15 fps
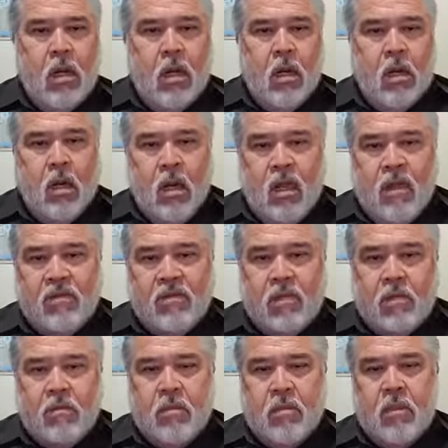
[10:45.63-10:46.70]
Loves
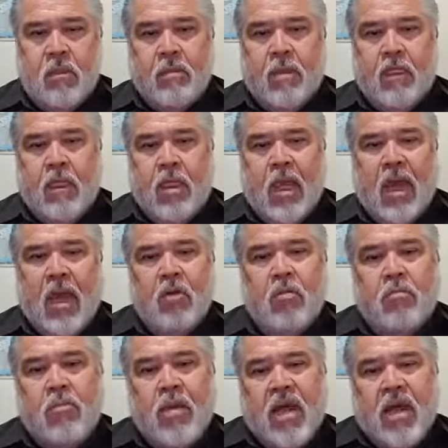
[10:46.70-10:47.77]
him and
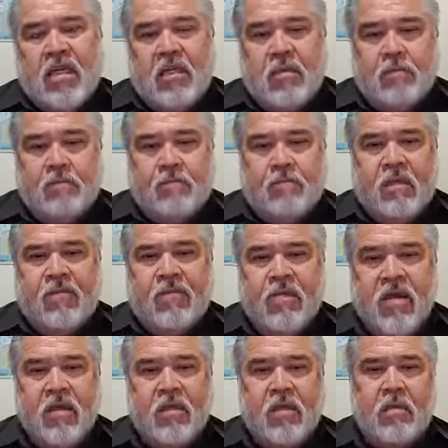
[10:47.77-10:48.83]
obeys him.
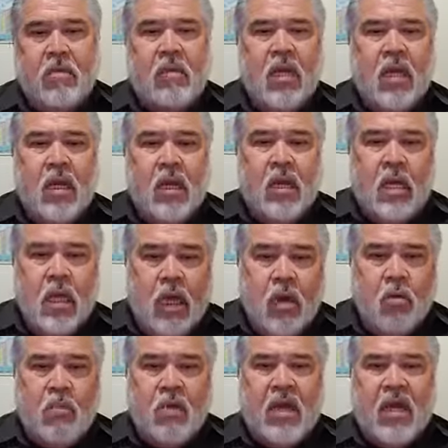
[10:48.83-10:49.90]
Fears him and
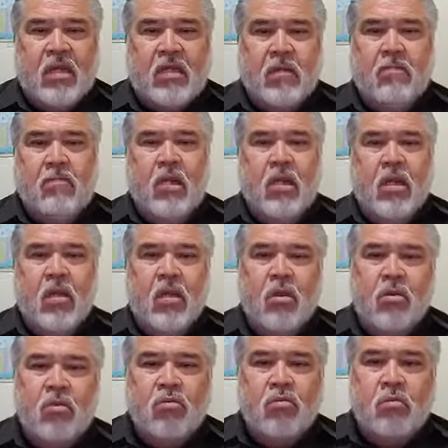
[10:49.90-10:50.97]
obeys him. You
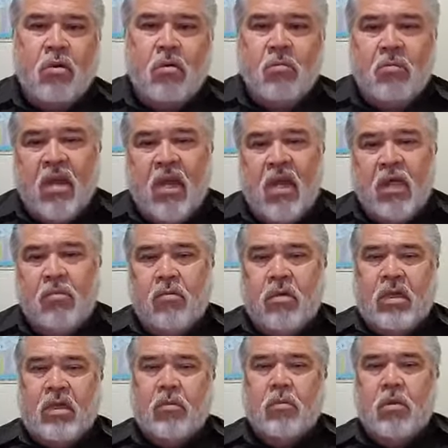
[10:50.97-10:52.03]
need to be obedient to
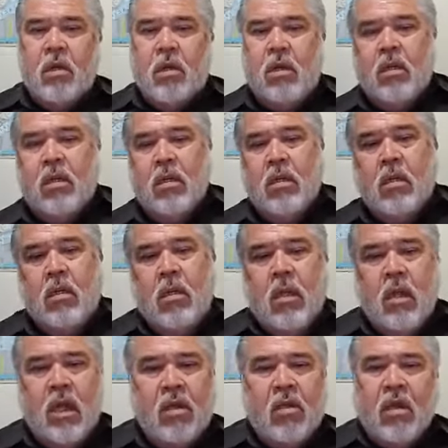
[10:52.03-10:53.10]
his word.
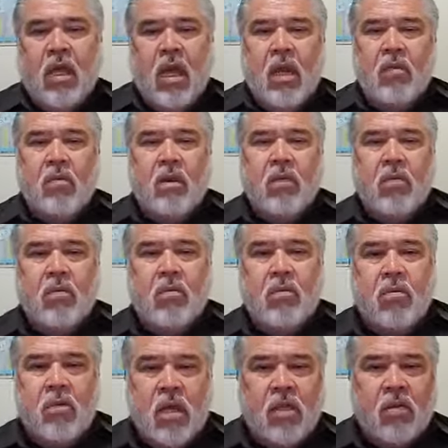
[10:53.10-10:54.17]
And you can't do it on your own.
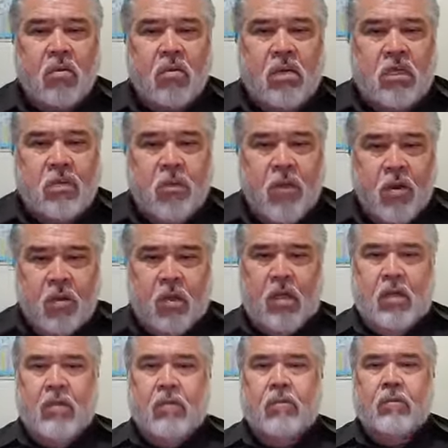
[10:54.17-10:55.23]
You need the Holy Spirit.
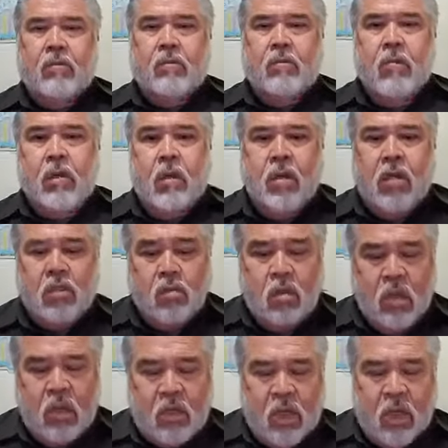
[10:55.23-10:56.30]
That's what
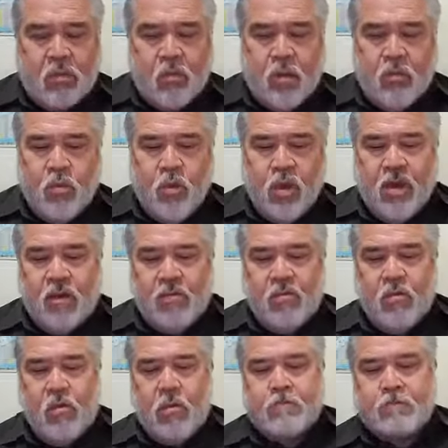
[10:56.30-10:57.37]
it, that's what prayer is for.